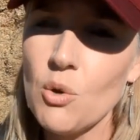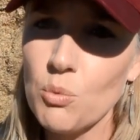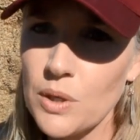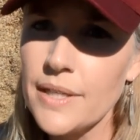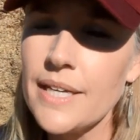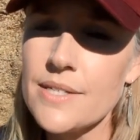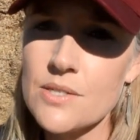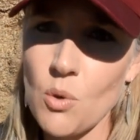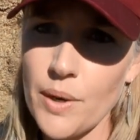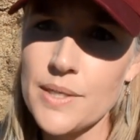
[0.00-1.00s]
really is
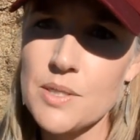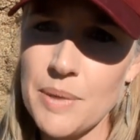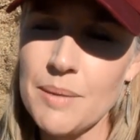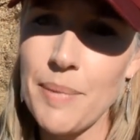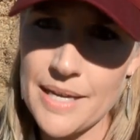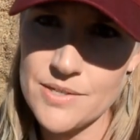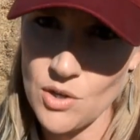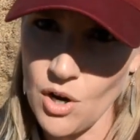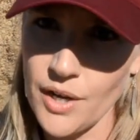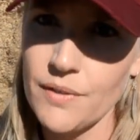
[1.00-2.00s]
going to be based
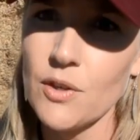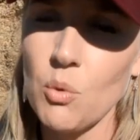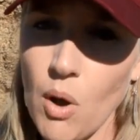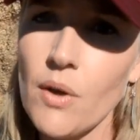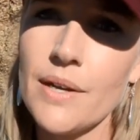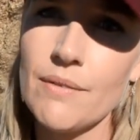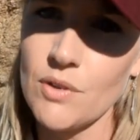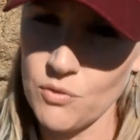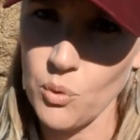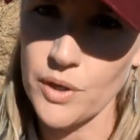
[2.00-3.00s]
on the quality of the
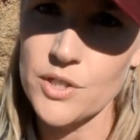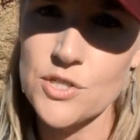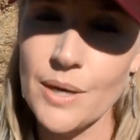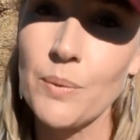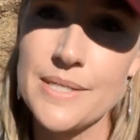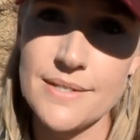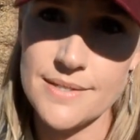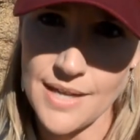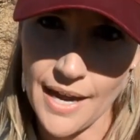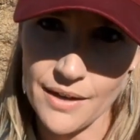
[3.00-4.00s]
forage that was
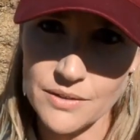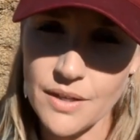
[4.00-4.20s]
ensiled.